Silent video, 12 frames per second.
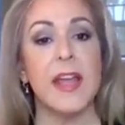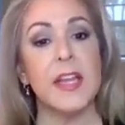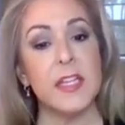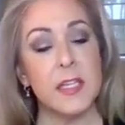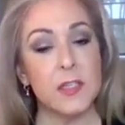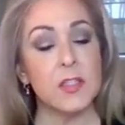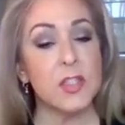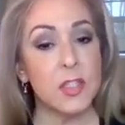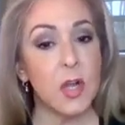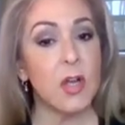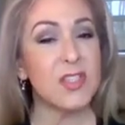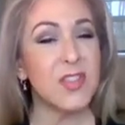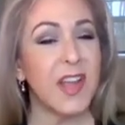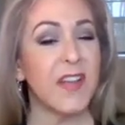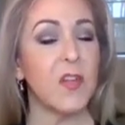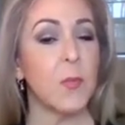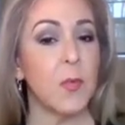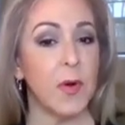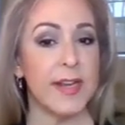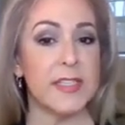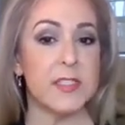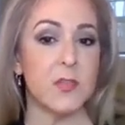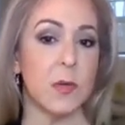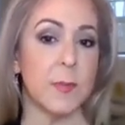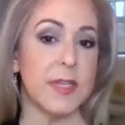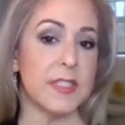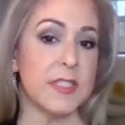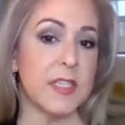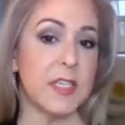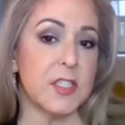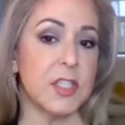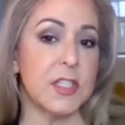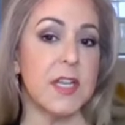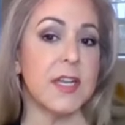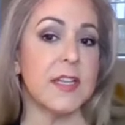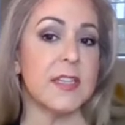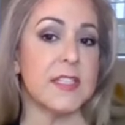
and should also have a brainstorming session at the